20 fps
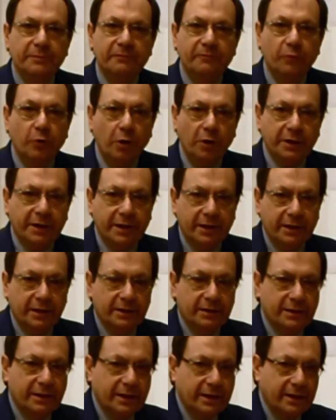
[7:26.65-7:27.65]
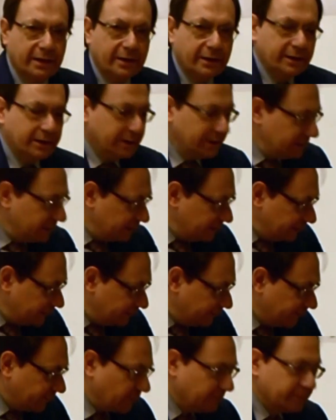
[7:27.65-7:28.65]
walking there
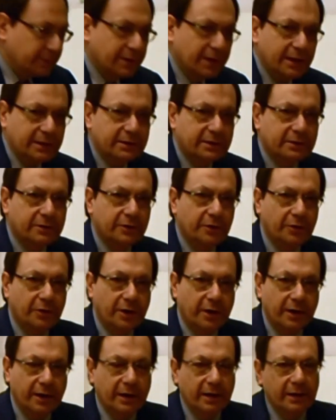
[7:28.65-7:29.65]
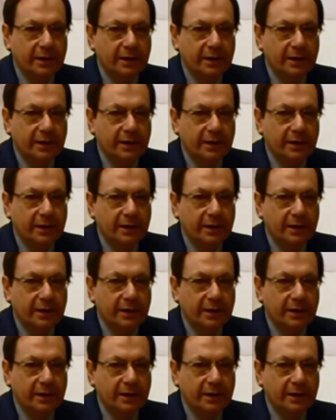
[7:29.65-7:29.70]
from that door?